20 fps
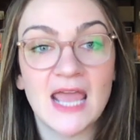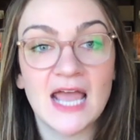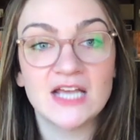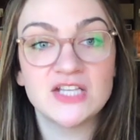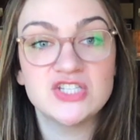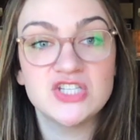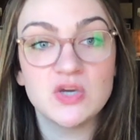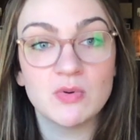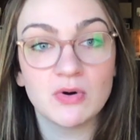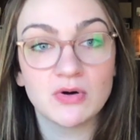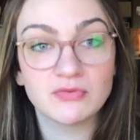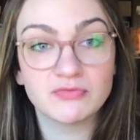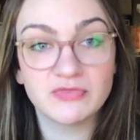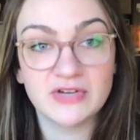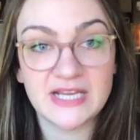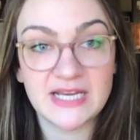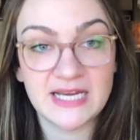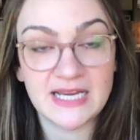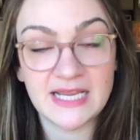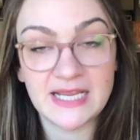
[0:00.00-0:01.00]
as you are
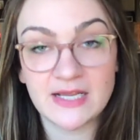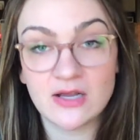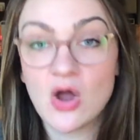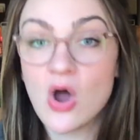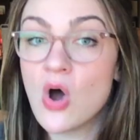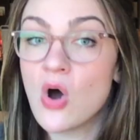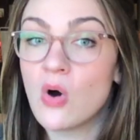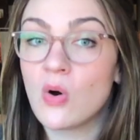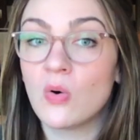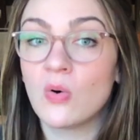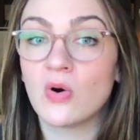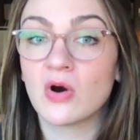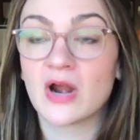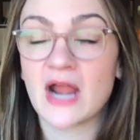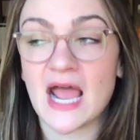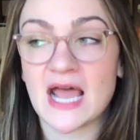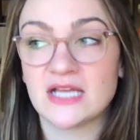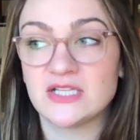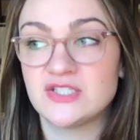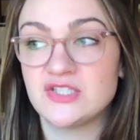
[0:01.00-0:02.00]
reading or
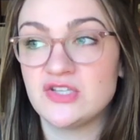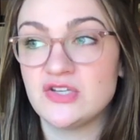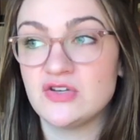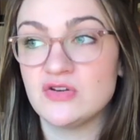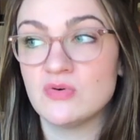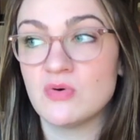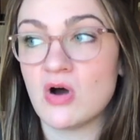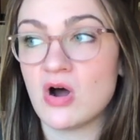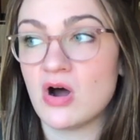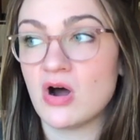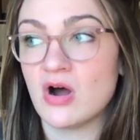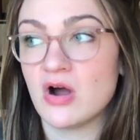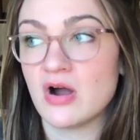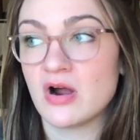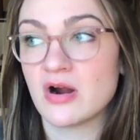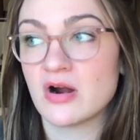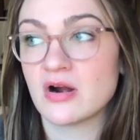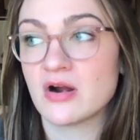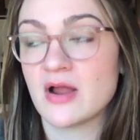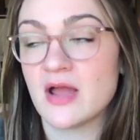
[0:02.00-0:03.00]
as you
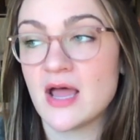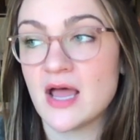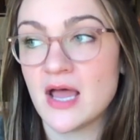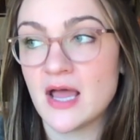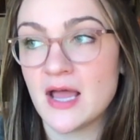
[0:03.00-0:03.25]
are